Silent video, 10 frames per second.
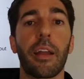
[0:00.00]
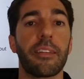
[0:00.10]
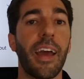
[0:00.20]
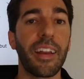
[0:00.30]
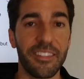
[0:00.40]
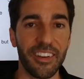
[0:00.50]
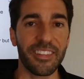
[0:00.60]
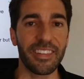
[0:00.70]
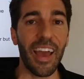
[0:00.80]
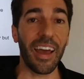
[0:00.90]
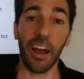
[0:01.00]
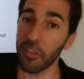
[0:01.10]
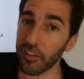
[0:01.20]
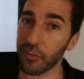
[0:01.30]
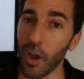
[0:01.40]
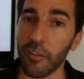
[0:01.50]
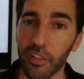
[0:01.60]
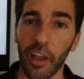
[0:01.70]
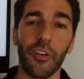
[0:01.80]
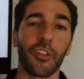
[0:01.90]
not dead just yet, unless you have a
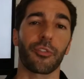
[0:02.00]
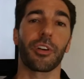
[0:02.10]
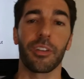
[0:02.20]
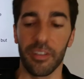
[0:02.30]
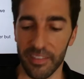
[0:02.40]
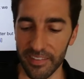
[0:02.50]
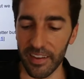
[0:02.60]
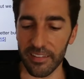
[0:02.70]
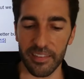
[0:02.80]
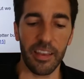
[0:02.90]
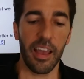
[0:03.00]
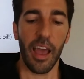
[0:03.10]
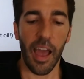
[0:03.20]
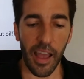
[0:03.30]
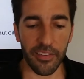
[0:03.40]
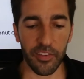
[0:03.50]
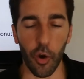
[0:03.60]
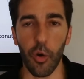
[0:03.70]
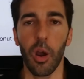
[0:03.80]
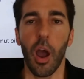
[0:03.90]
life-altering disease. And
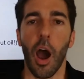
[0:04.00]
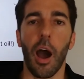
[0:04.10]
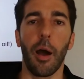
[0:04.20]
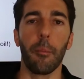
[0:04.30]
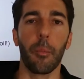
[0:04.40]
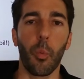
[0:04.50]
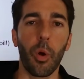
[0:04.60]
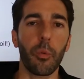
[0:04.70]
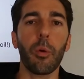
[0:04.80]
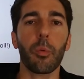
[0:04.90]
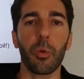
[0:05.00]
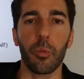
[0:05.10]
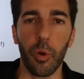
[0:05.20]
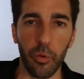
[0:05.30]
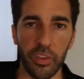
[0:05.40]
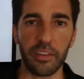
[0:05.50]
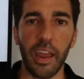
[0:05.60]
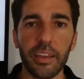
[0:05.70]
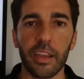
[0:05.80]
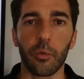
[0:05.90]
so what was I
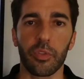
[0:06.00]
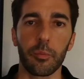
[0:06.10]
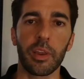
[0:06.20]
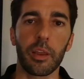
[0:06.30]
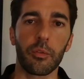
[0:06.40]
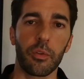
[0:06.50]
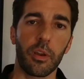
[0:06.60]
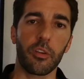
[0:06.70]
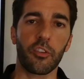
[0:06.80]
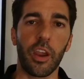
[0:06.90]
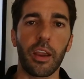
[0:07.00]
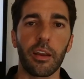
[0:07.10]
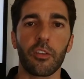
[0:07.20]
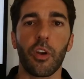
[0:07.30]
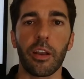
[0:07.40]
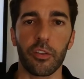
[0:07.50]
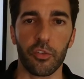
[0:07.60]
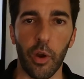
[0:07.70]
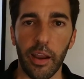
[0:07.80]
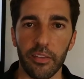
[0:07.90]
taking with the medium-chain
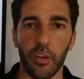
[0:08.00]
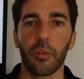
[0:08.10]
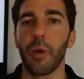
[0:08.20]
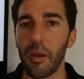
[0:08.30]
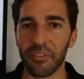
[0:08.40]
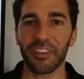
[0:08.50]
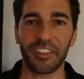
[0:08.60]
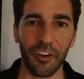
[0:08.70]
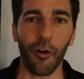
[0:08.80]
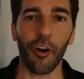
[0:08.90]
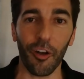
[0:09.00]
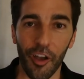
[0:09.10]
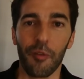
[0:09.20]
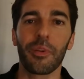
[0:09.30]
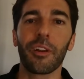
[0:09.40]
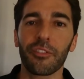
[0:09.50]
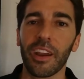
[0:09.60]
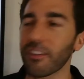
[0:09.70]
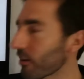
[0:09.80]
triglycerides, MCT oil, medium-chain